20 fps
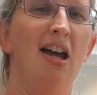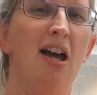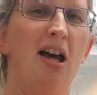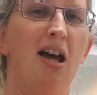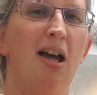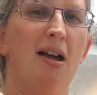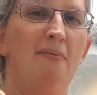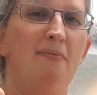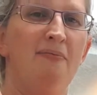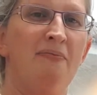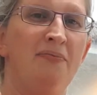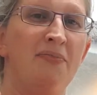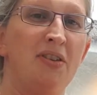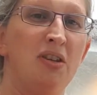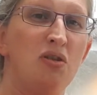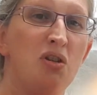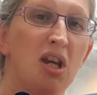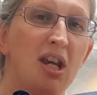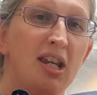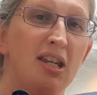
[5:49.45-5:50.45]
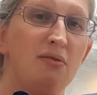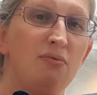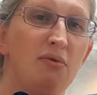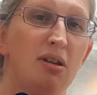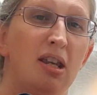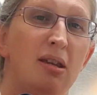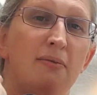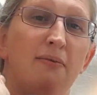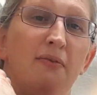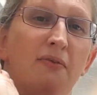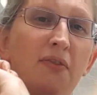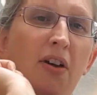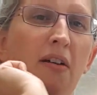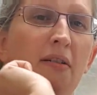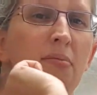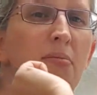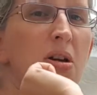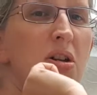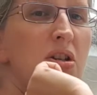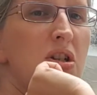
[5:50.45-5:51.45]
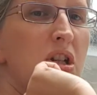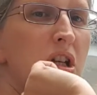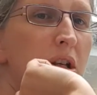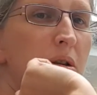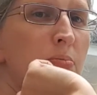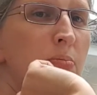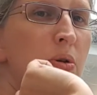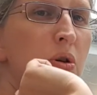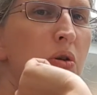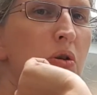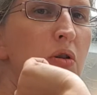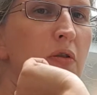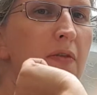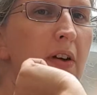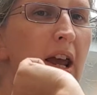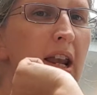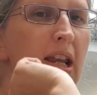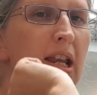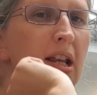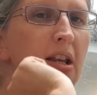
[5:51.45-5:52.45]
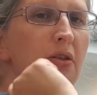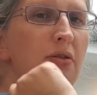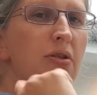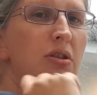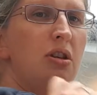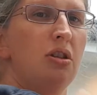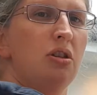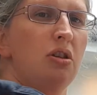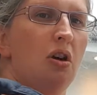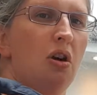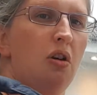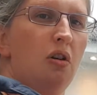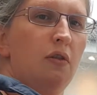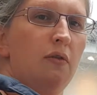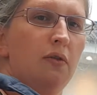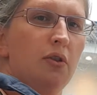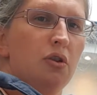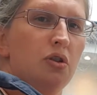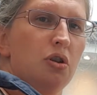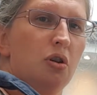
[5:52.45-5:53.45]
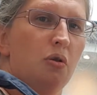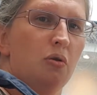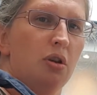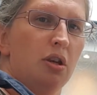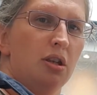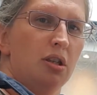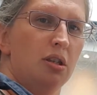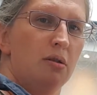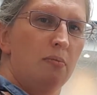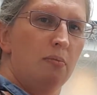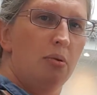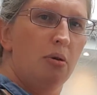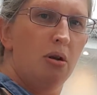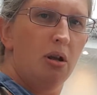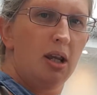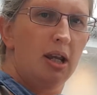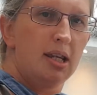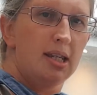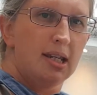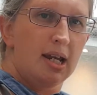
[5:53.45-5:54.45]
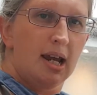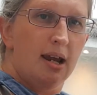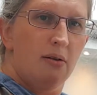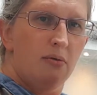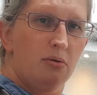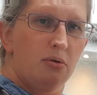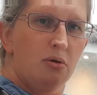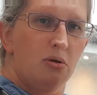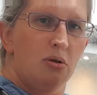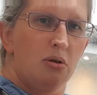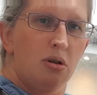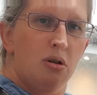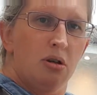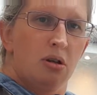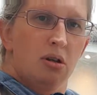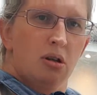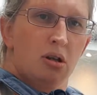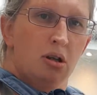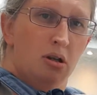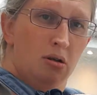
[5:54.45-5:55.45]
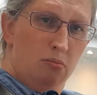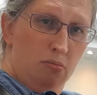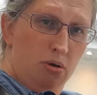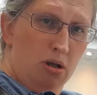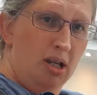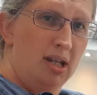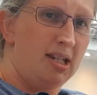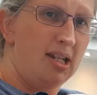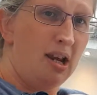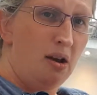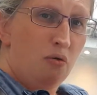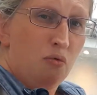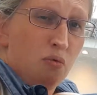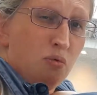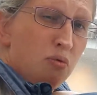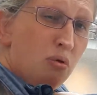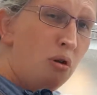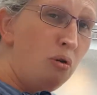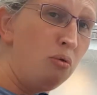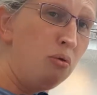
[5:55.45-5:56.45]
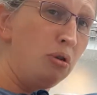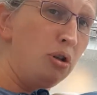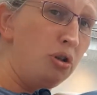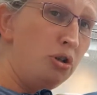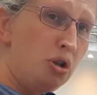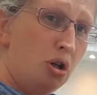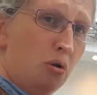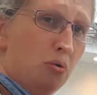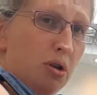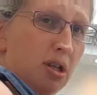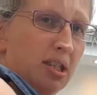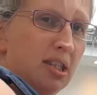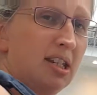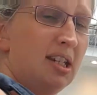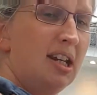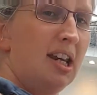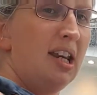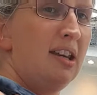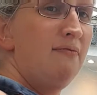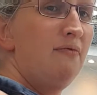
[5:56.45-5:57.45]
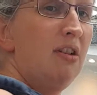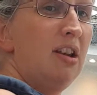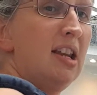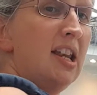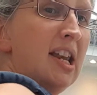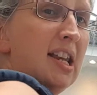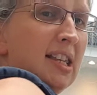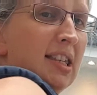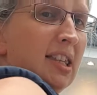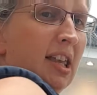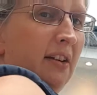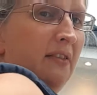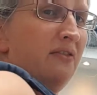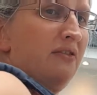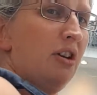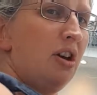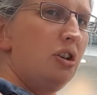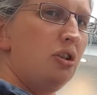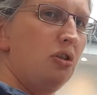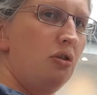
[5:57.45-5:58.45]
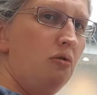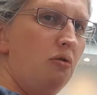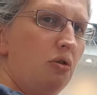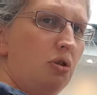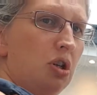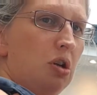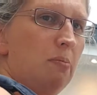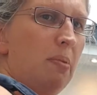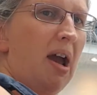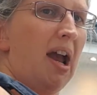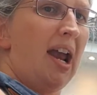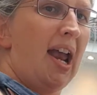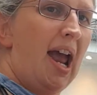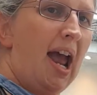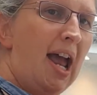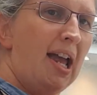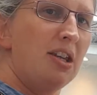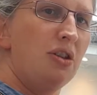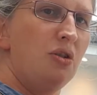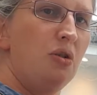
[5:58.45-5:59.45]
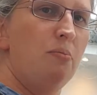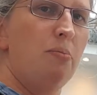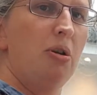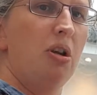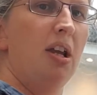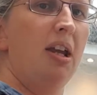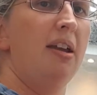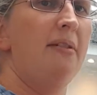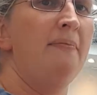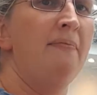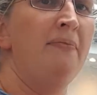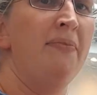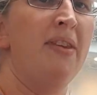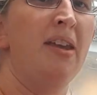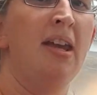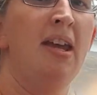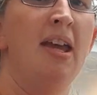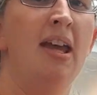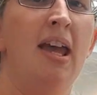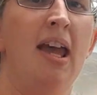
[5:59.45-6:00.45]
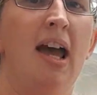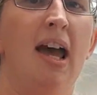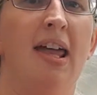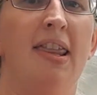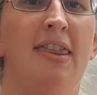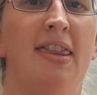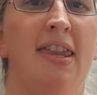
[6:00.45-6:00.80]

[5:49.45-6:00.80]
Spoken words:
The trick is really very much to move any looseness over your shoulders, pull it down, roll your shoulders to release that friction across your back as you're pulling, and